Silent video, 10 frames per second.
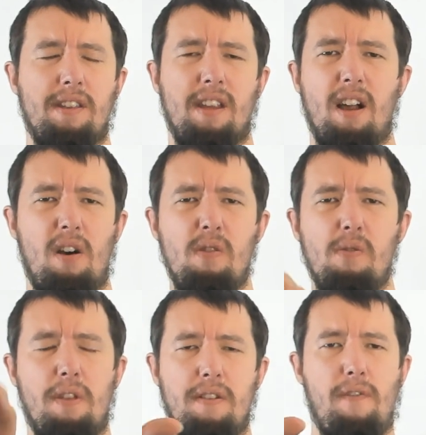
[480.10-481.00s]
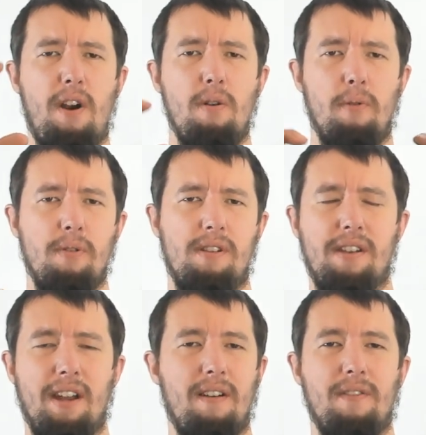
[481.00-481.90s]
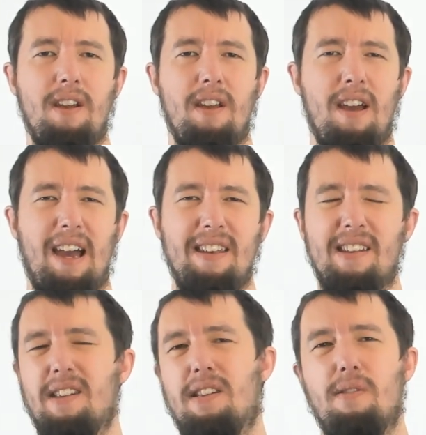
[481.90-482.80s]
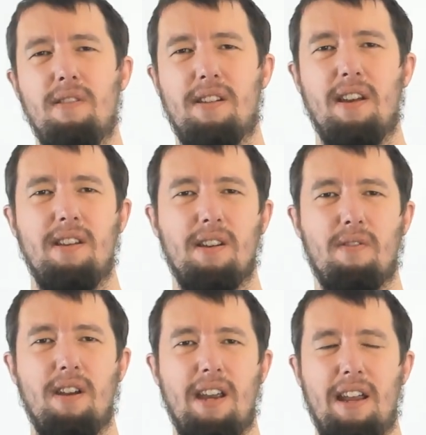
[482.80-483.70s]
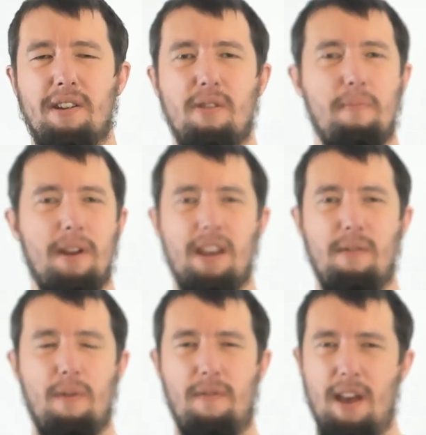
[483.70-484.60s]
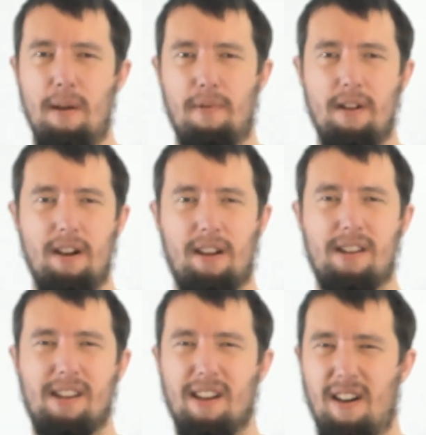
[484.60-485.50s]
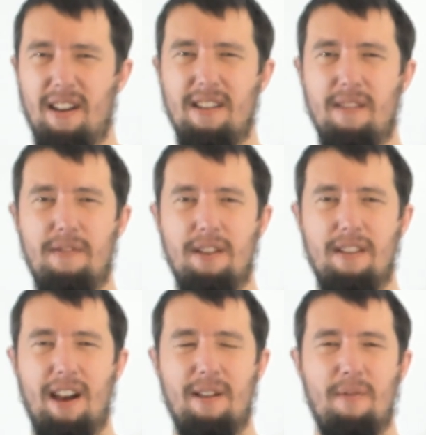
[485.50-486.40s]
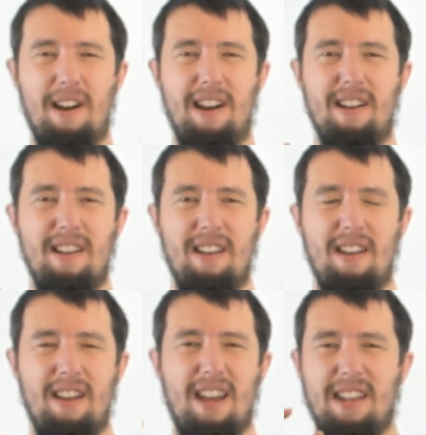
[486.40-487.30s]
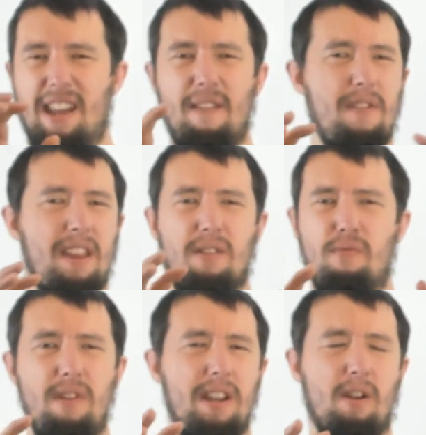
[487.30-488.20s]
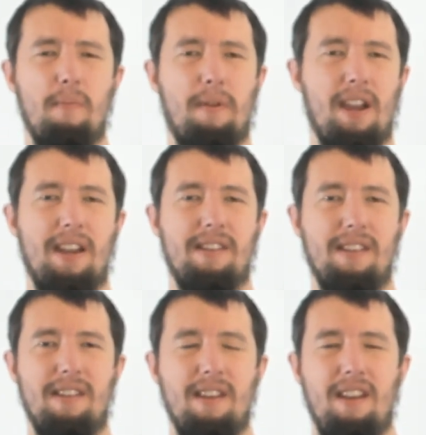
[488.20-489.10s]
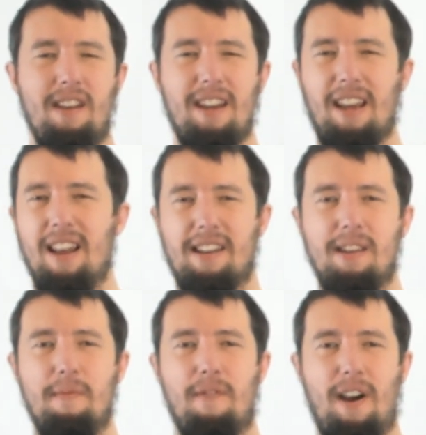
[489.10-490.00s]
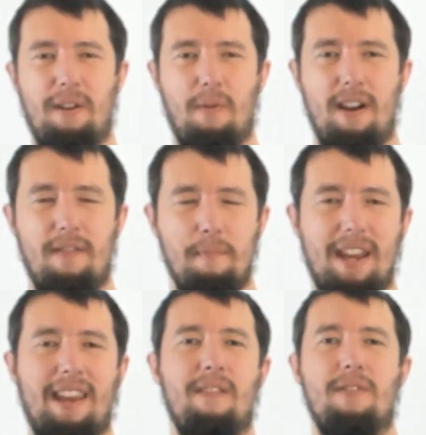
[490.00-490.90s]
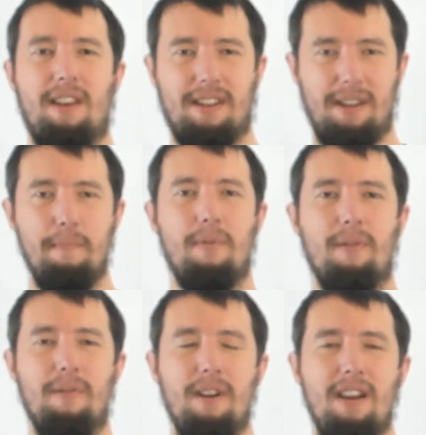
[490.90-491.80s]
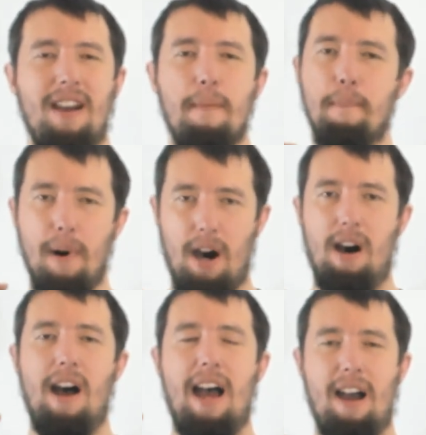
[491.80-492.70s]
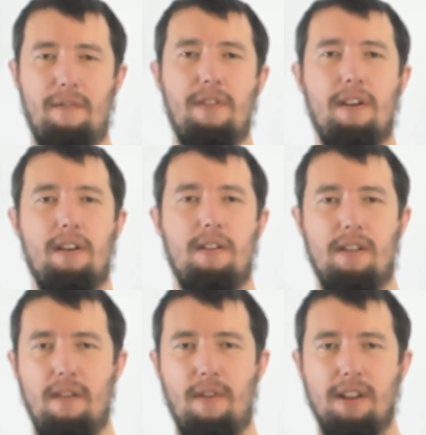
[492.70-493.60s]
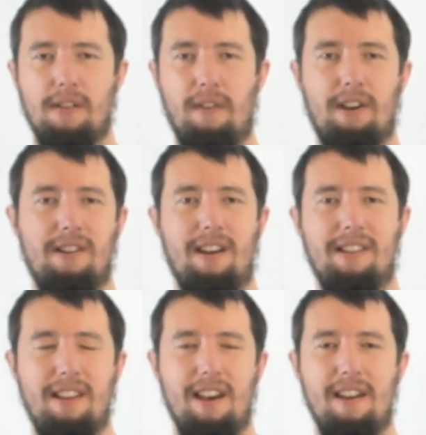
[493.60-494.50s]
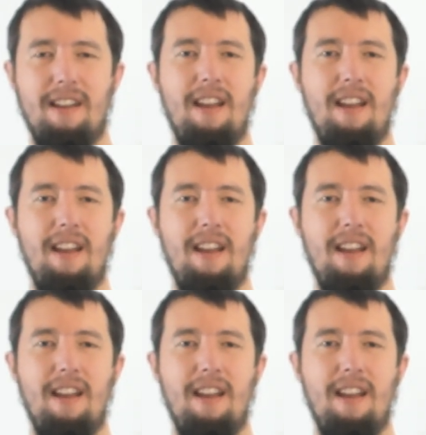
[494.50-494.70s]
and they're like, oh, there's variables and stuff. And to a certain degree, Adobe with their products kind of do that, where everything's really complicated, and ClickTeam have found a way of making everything simple but have the advanced functionality there.